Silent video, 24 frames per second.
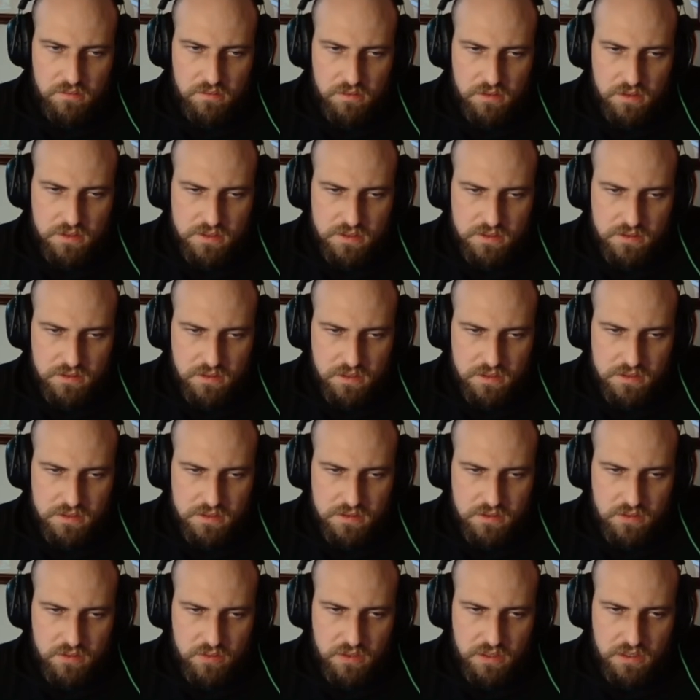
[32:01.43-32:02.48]
Let's
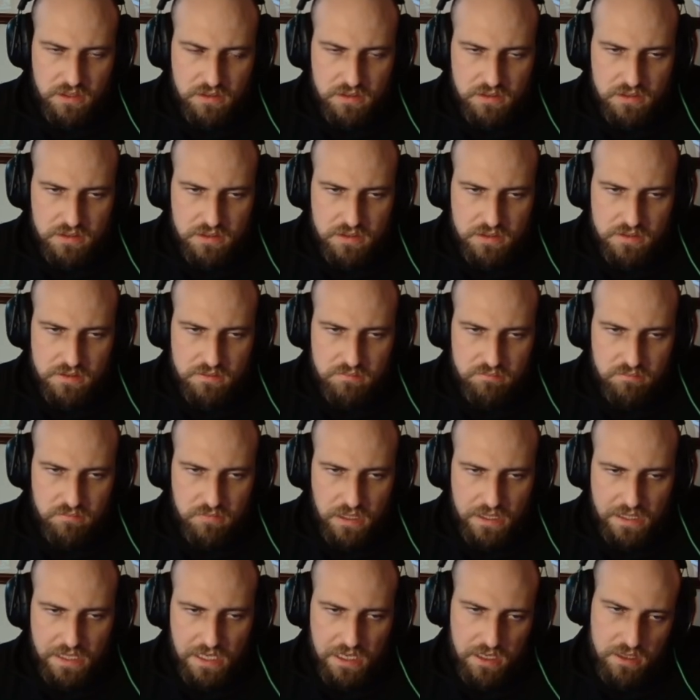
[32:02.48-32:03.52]
do it just because
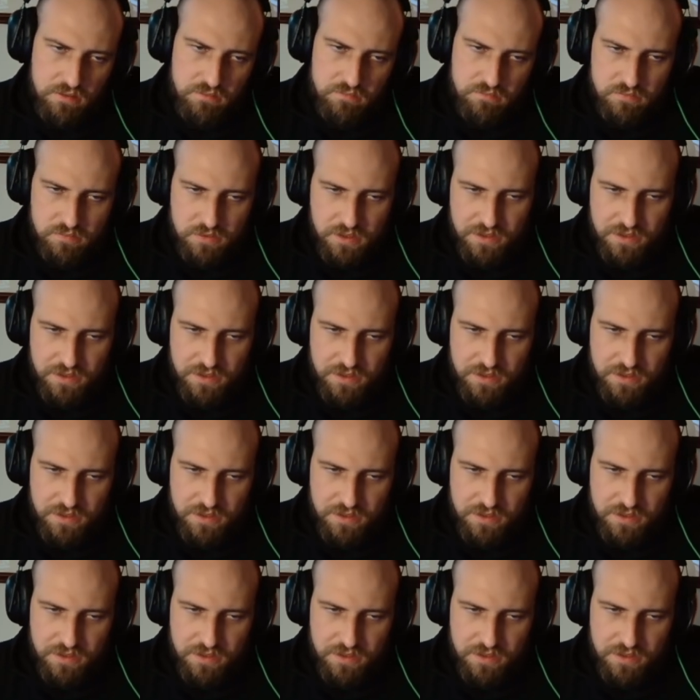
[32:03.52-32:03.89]
I can.